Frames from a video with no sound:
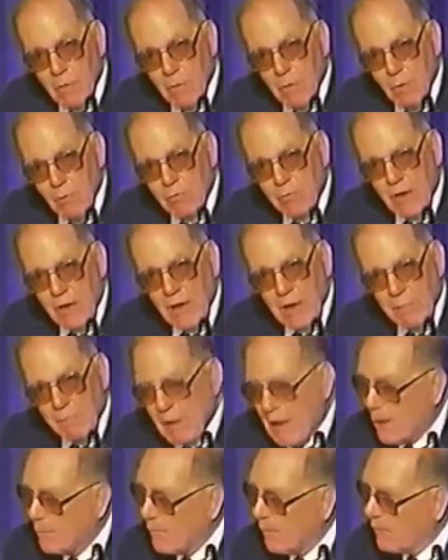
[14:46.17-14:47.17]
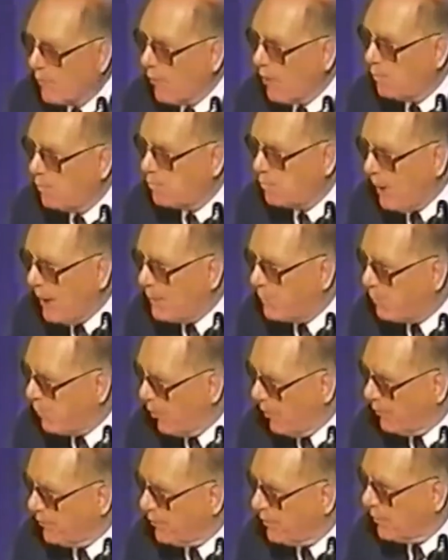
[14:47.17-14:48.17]
You suddenly become a very big
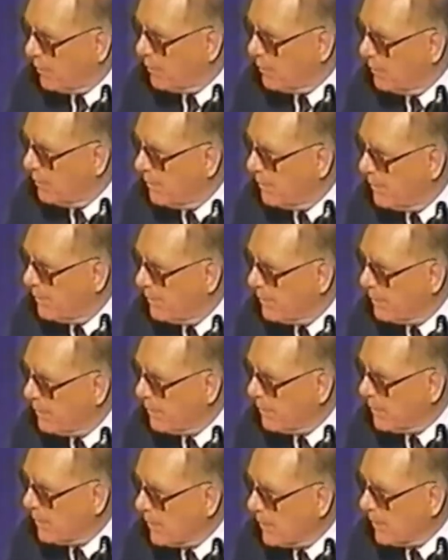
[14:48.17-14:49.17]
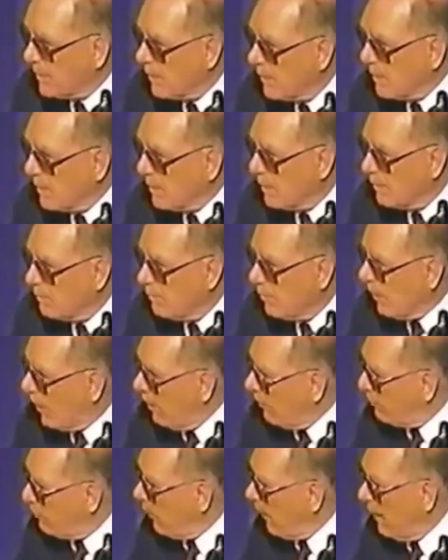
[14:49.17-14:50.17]
person
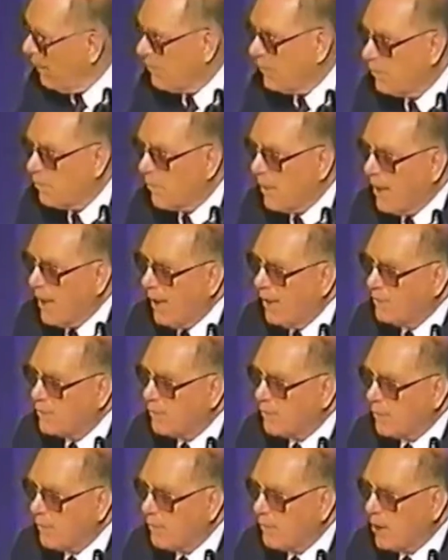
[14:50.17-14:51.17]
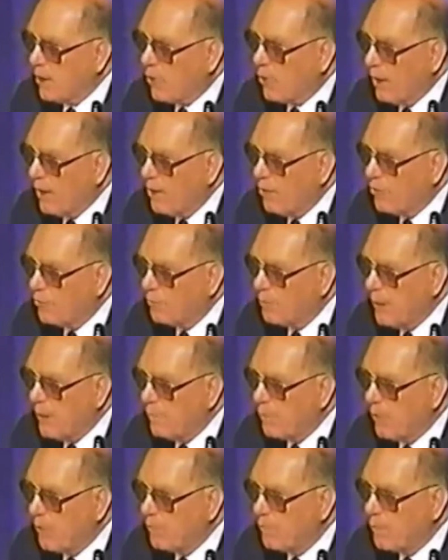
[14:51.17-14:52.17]
because you have the minds of some of the greatest
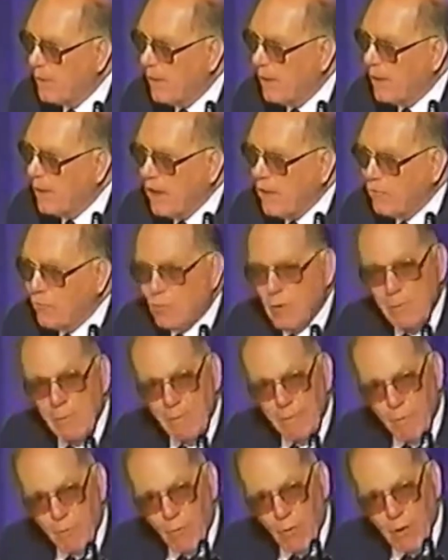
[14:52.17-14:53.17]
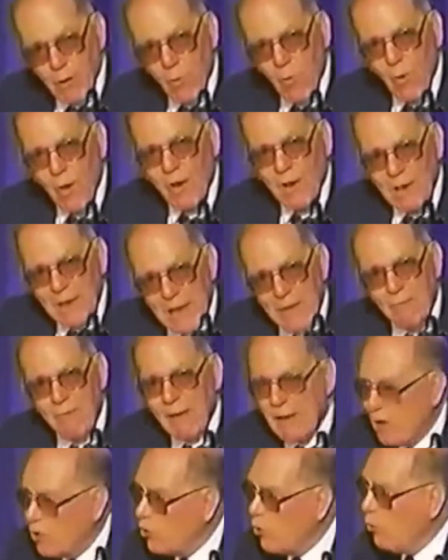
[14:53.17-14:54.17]
people in history before you live
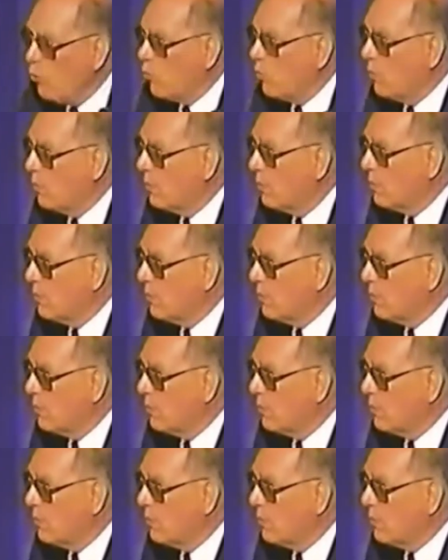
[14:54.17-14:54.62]
in you,